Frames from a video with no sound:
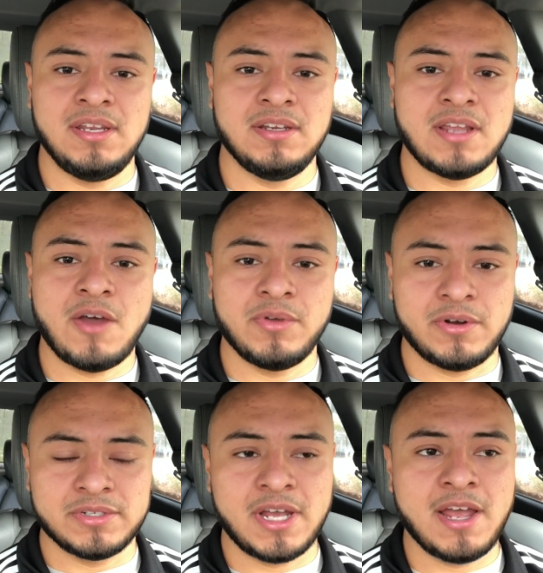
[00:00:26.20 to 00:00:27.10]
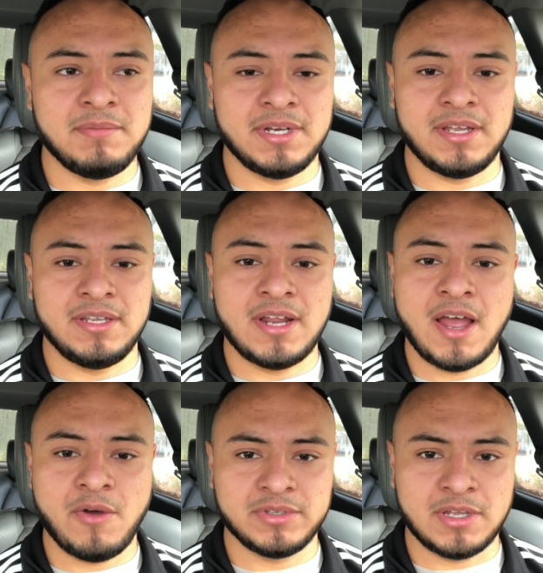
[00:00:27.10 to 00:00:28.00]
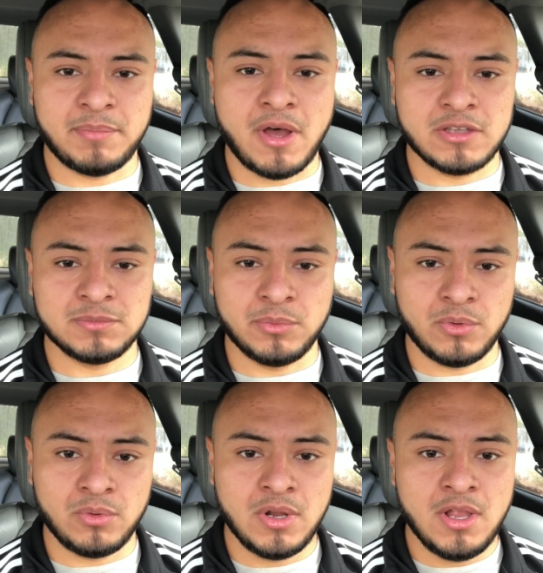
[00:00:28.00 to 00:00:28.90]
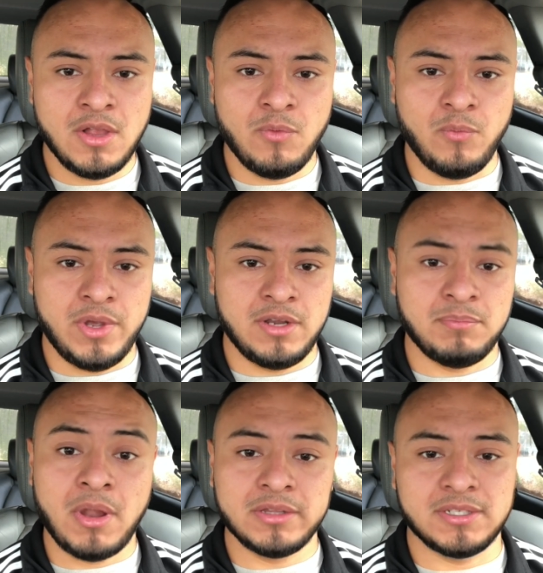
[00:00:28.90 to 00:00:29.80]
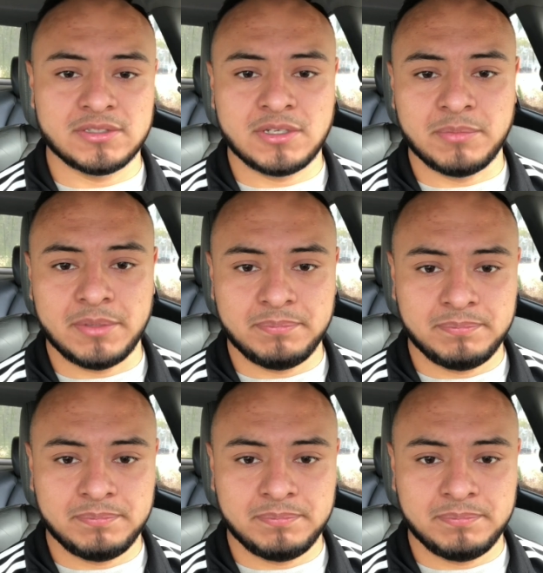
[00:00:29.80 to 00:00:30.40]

now in our time, and how is that possible when politics come up.